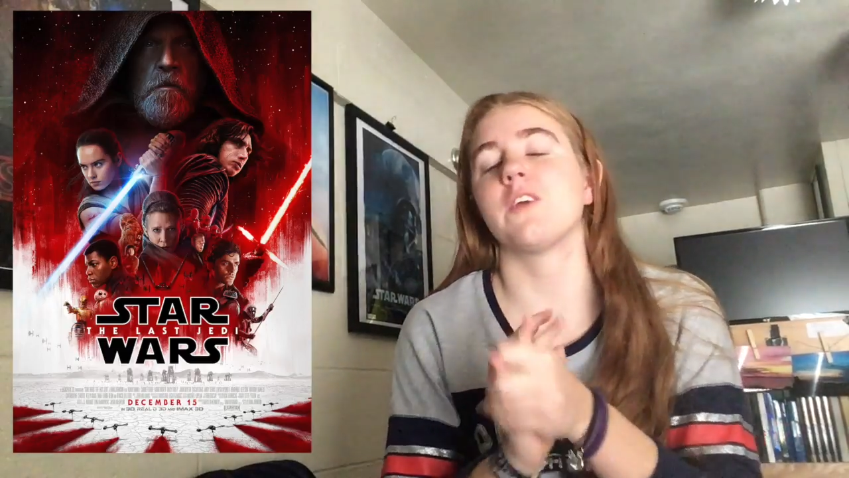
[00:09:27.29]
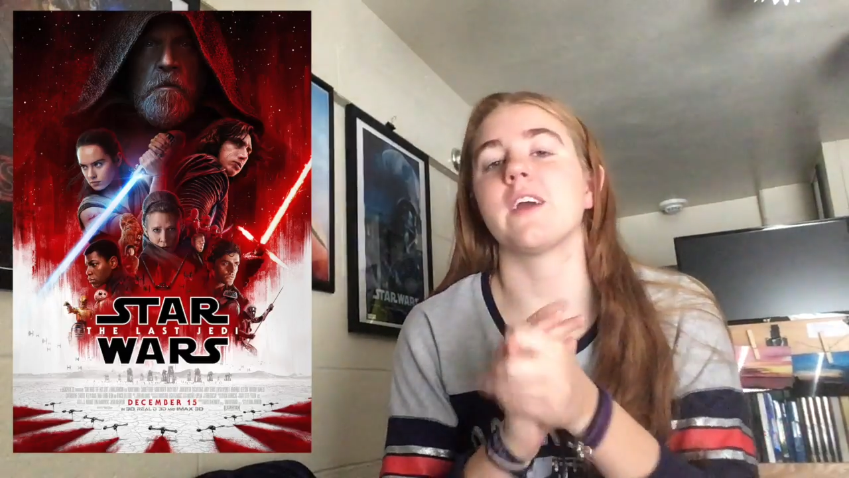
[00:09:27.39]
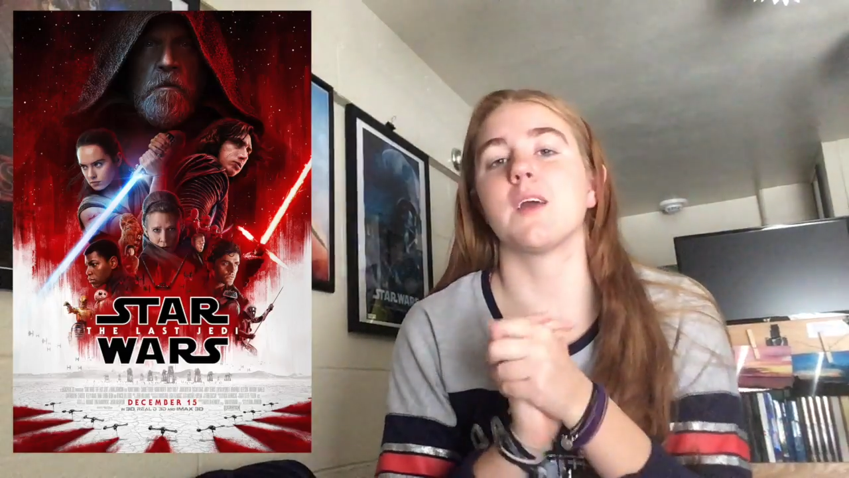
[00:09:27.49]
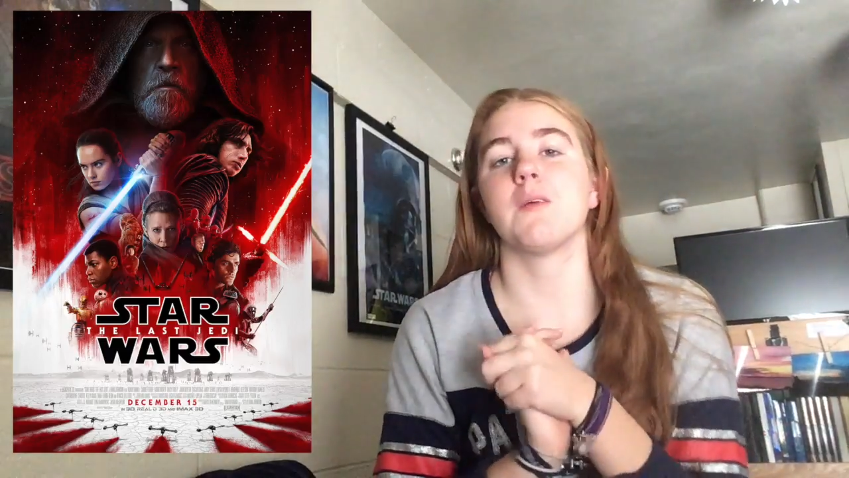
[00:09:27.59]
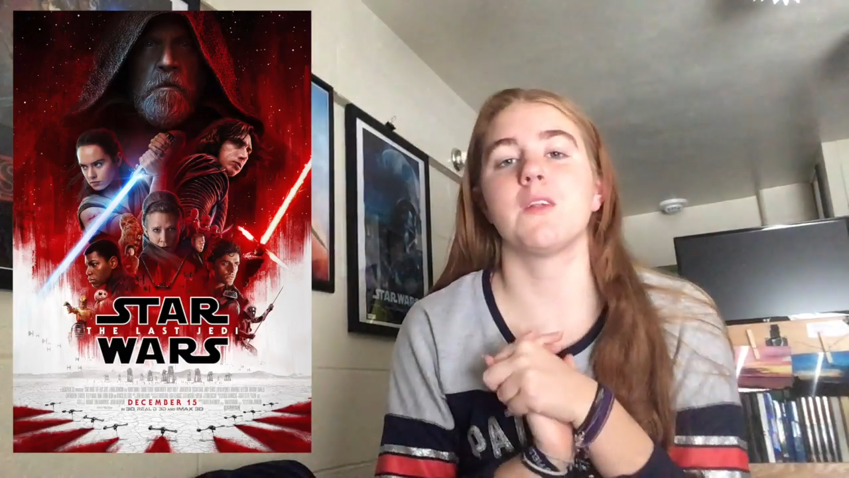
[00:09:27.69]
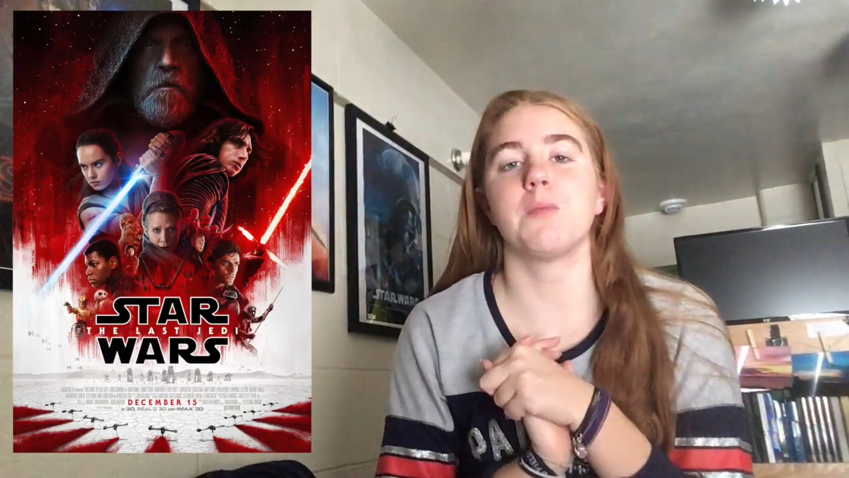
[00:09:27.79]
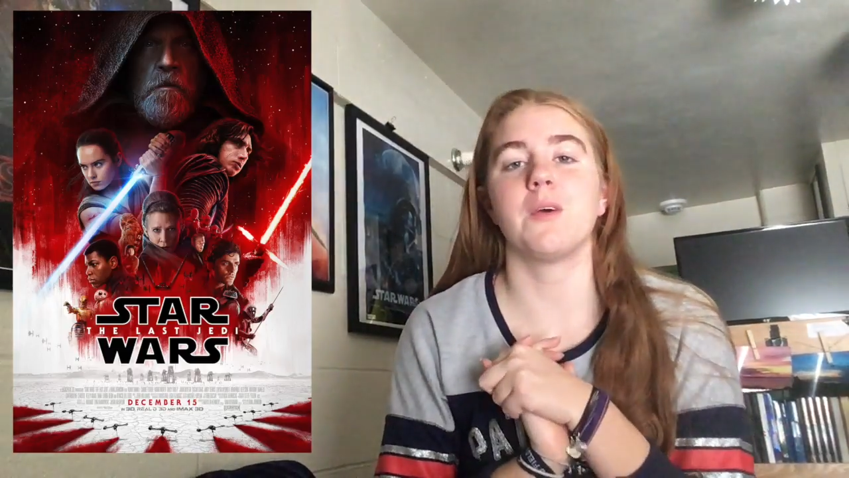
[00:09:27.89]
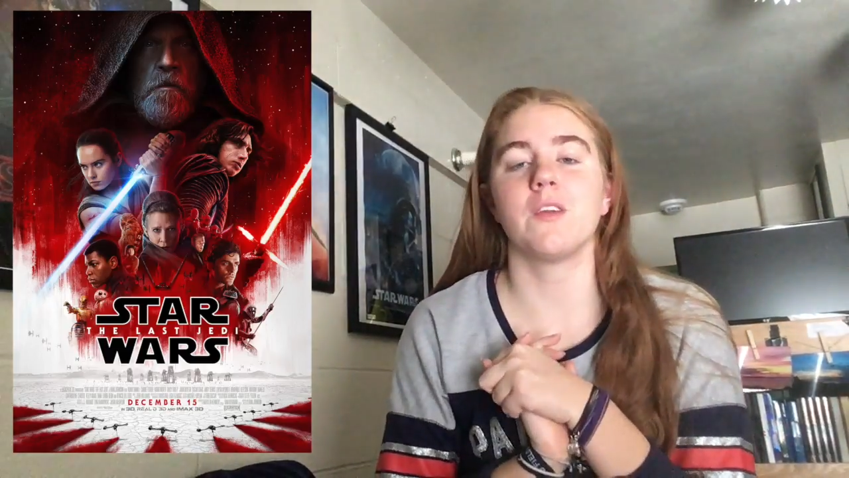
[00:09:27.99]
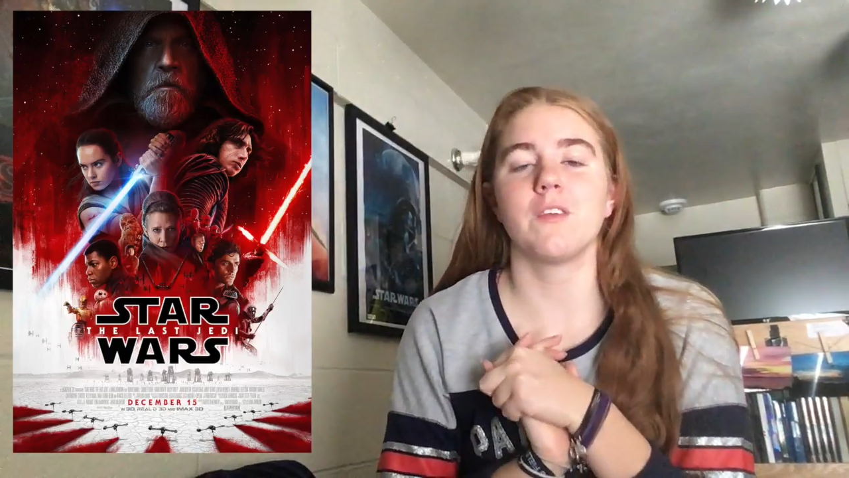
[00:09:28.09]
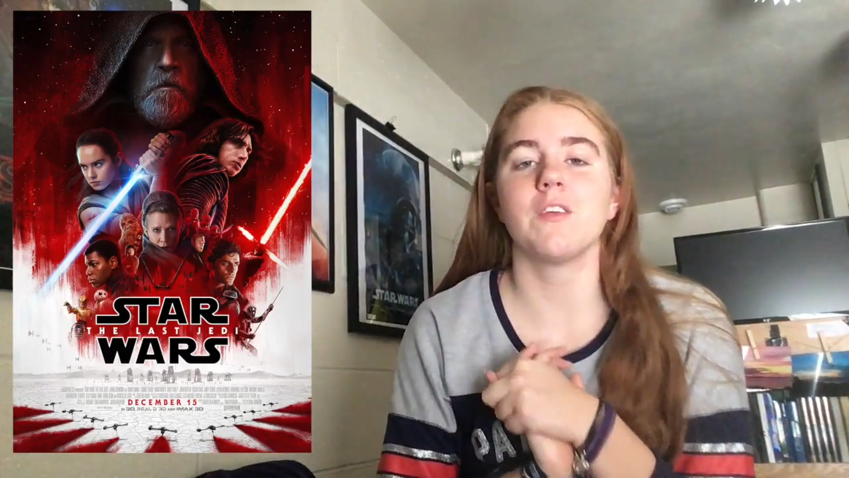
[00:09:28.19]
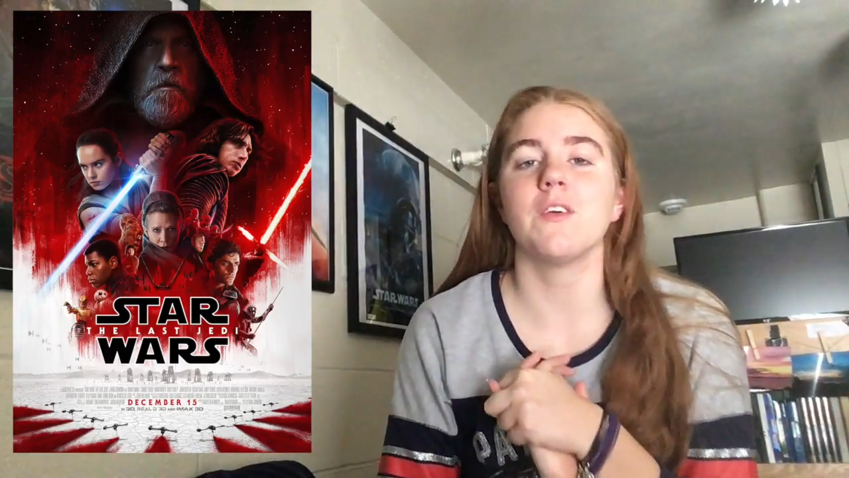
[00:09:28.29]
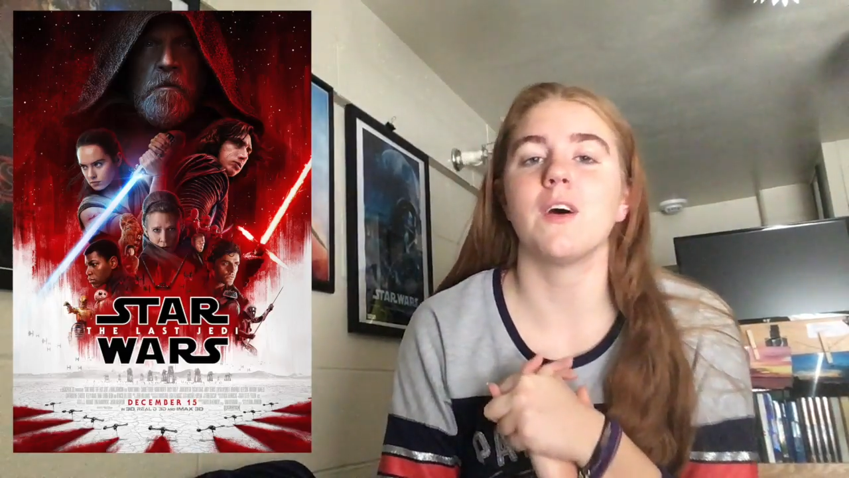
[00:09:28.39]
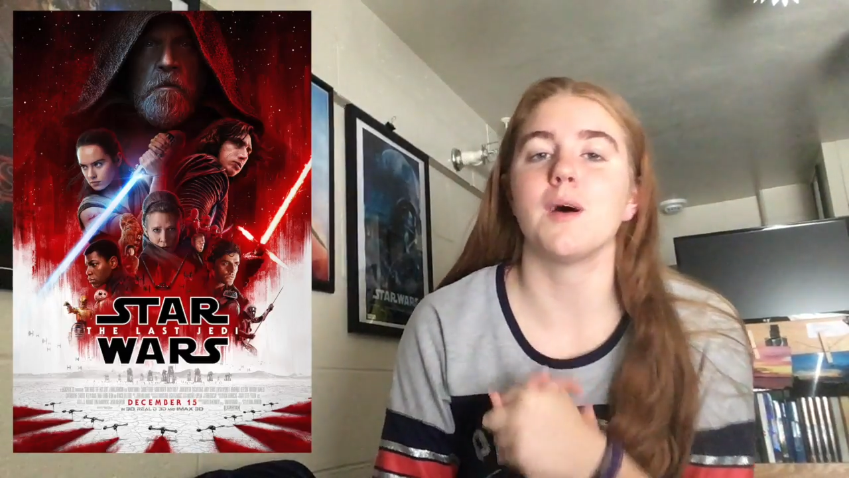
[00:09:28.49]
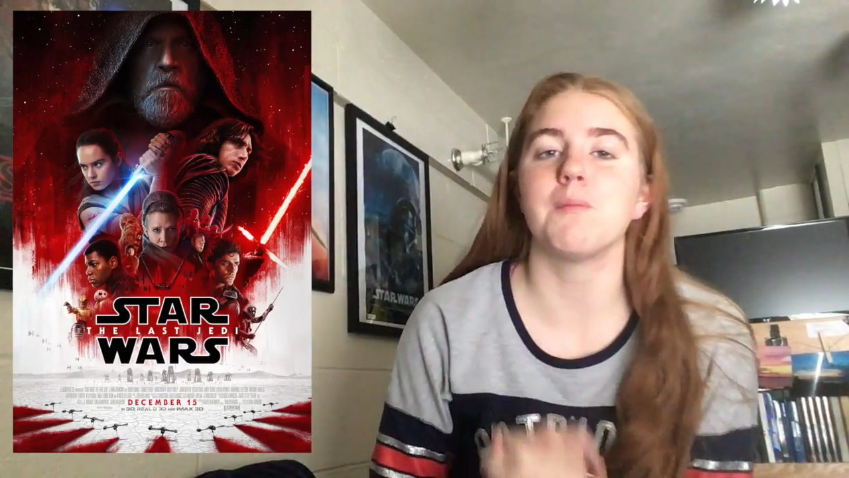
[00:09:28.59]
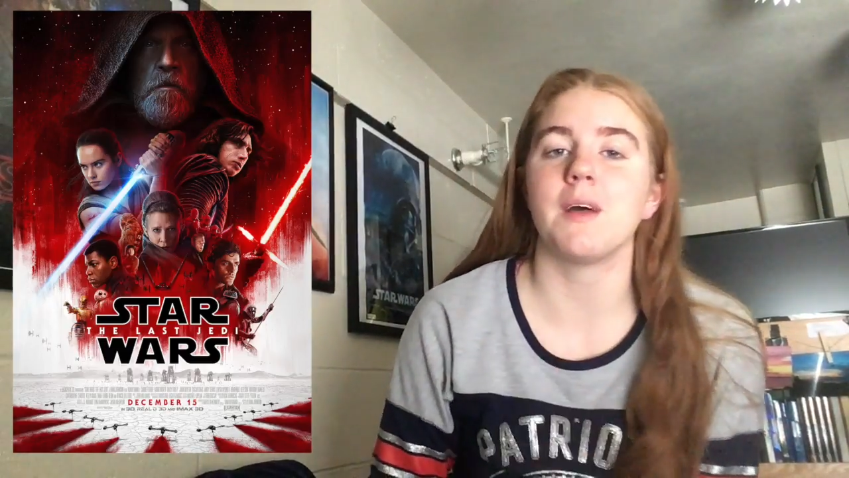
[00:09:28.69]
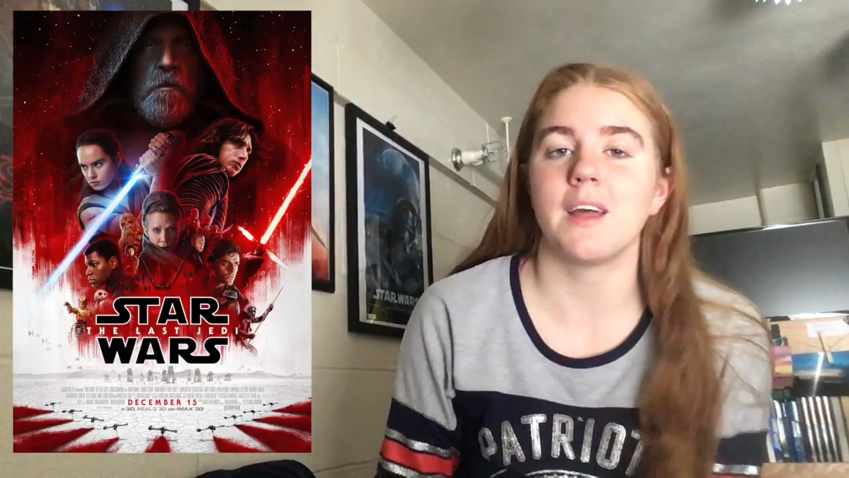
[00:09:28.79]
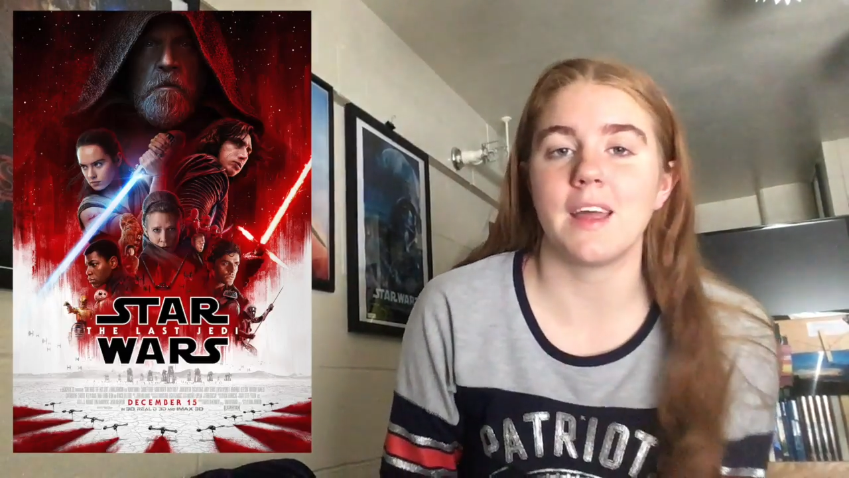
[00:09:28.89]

try and get my spoiler review up